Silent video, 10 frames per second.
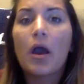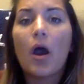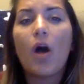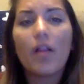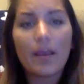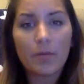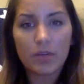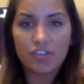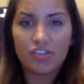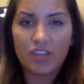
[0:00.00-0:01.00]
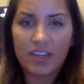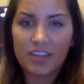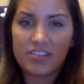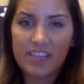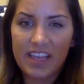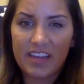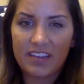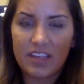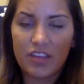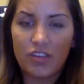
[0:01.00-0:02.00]
All I wanted you to understand is
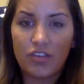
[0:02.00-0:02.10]
that